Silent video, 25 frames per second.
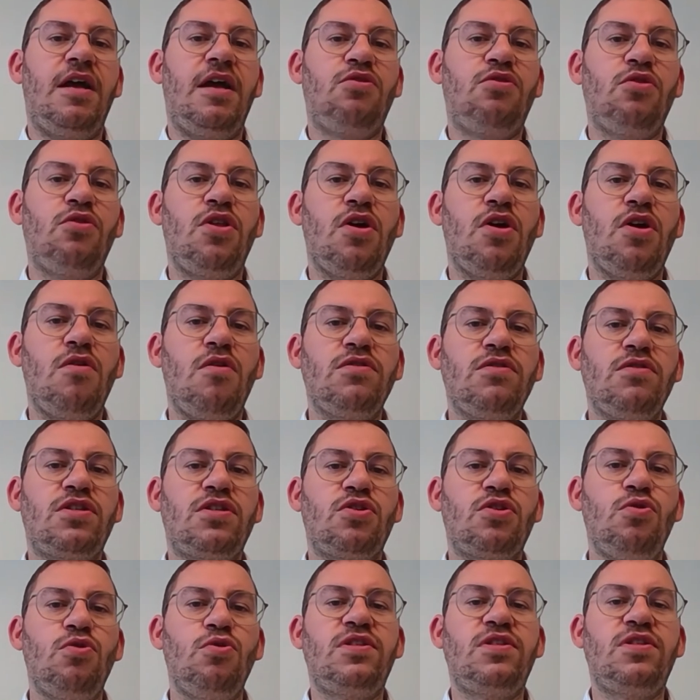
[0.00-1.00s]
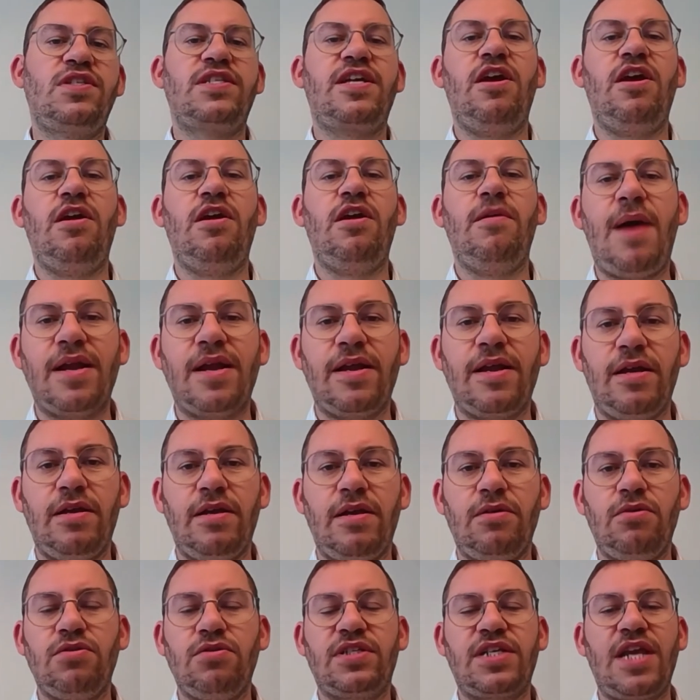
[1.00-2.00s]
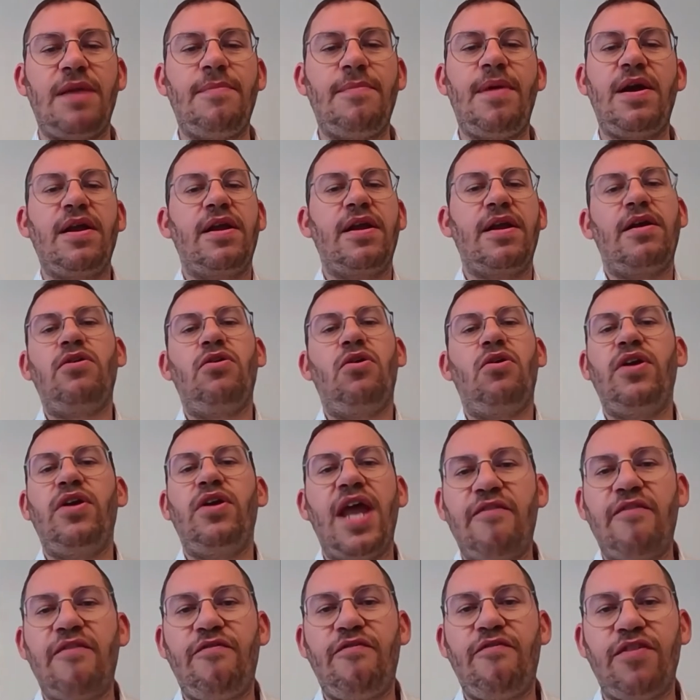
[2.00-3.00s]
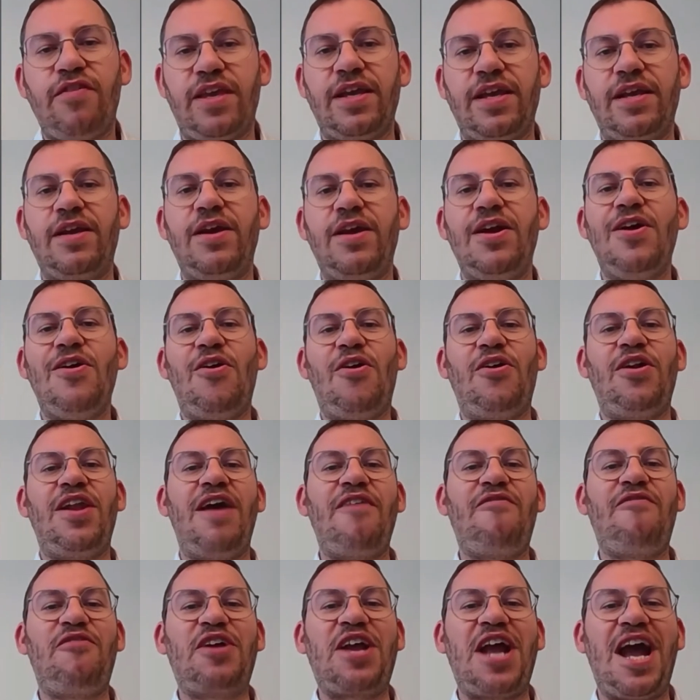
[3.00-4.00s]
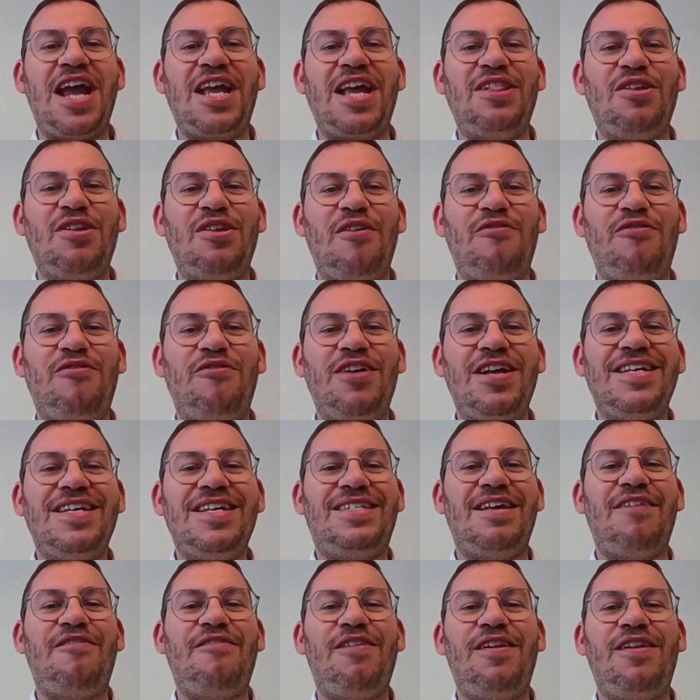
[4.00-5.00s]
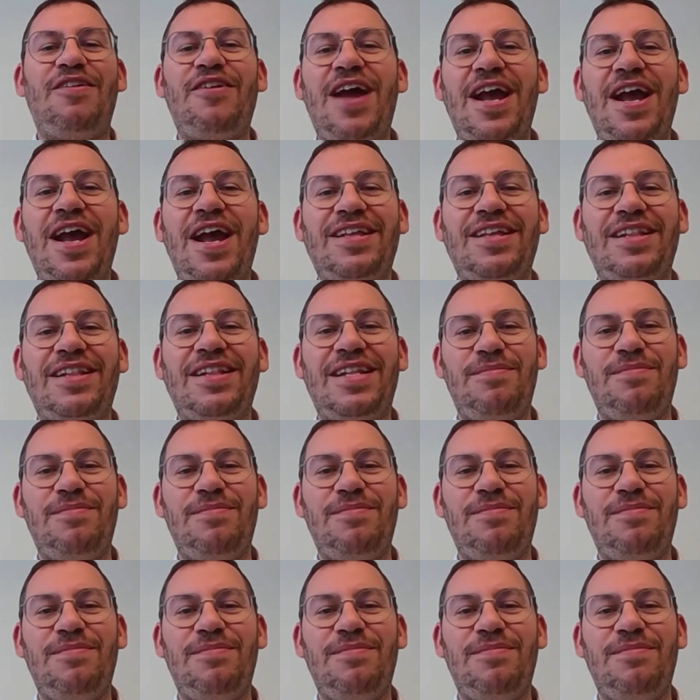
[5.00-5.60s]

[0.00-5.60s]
to those who scaremonger on everything, on every kind of civil right and